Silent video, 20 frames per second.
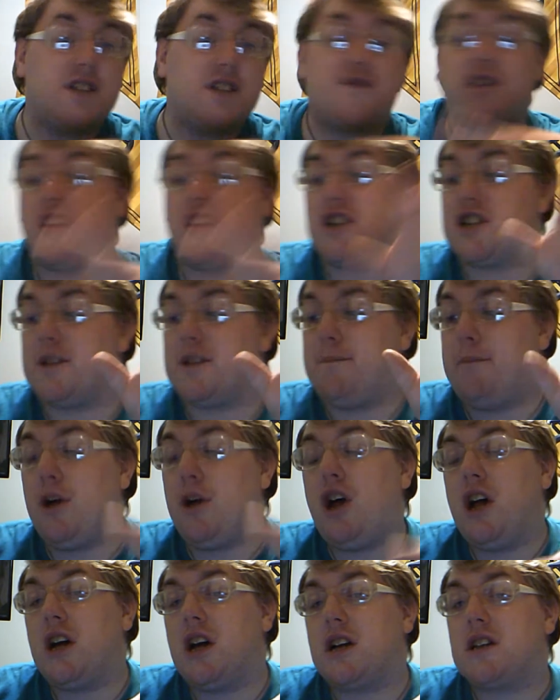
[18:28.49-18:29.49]
But let's go
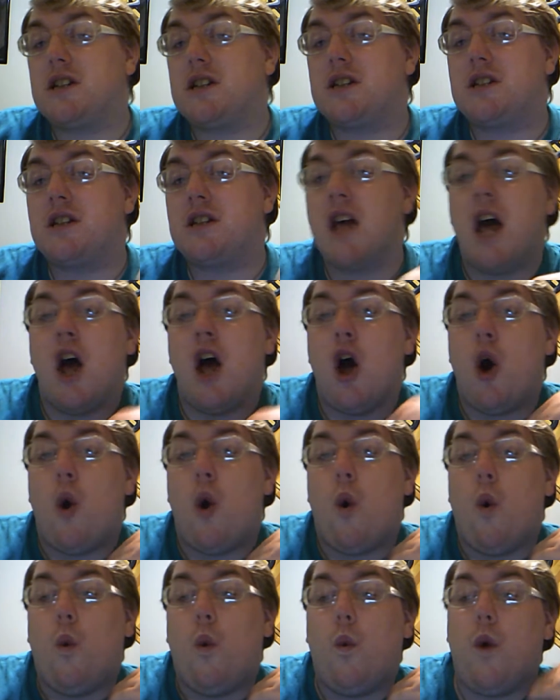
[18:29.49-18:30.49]
over my thoughts for each
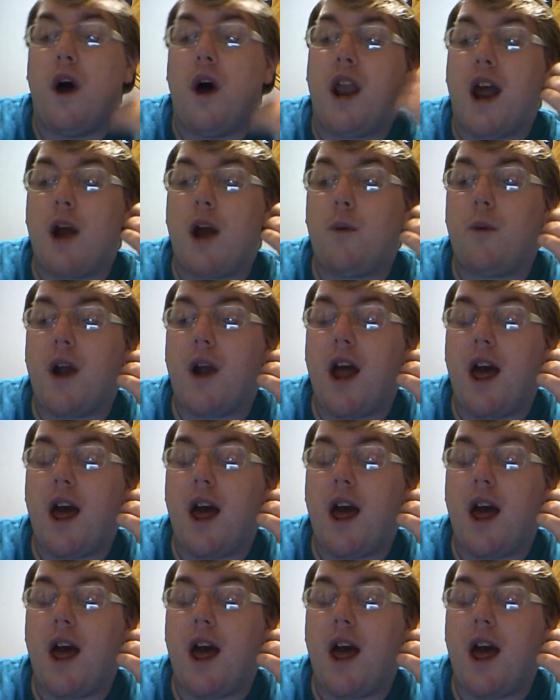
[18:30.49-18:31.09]
of the books,